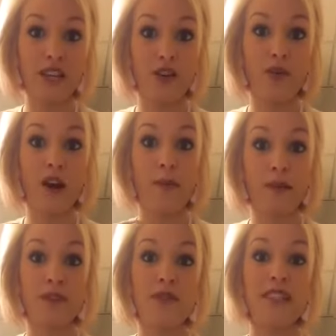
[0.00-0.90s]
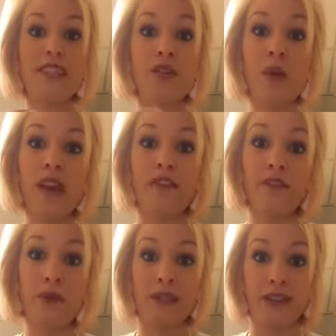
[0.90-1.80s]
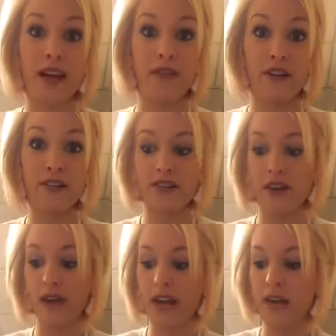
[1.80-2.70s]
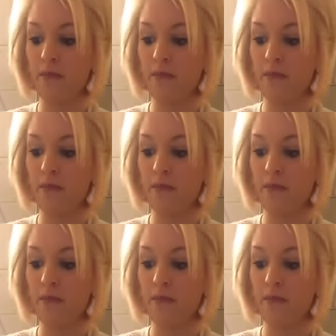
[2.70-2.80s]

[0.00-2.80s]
your opportunity to influence others. Okay?